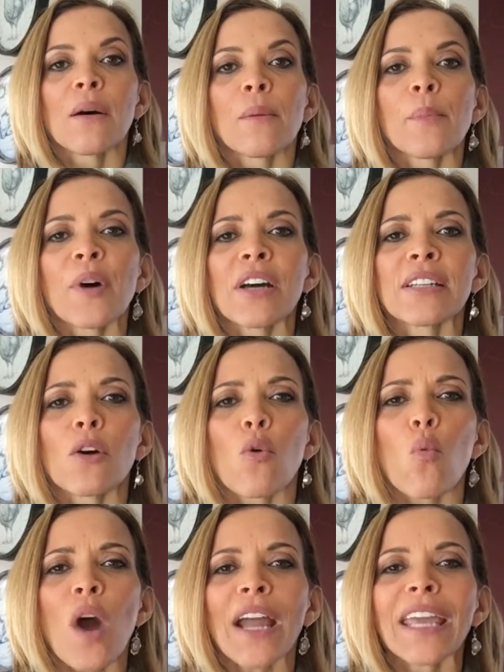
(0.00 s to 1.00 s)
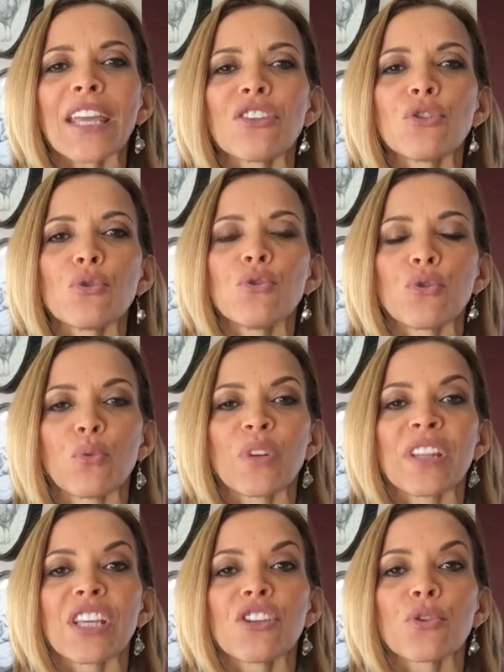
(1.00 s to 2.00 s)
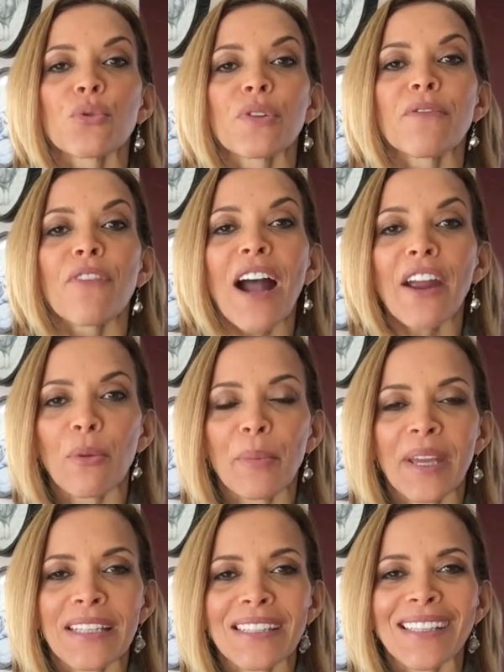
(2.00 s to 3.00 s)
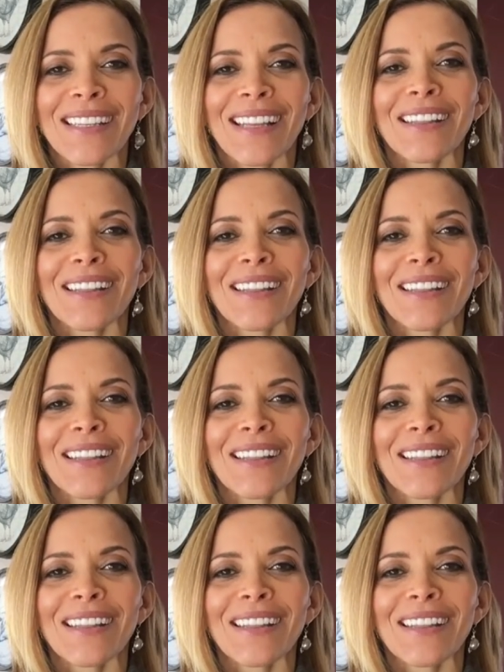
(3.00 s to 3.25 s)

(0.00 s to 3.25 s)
But what can you do within your environment